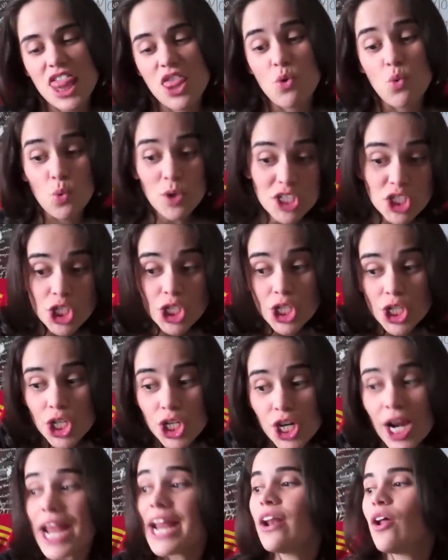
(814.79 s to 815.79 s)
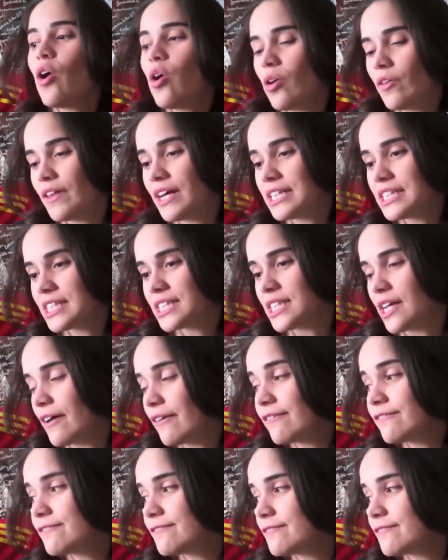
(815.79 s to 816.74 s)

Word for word: The Witcher and all that stuff.